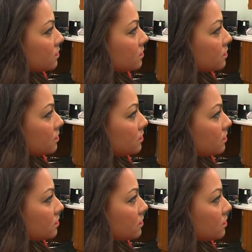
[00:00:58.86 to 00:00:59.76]

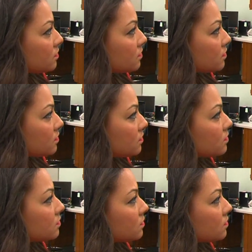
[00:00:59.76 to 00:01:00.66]

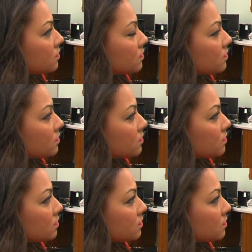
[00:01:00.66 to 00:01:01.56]

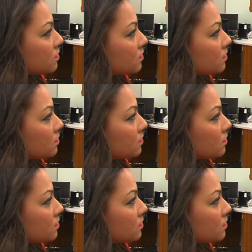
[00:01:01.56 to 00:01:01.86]
(silent)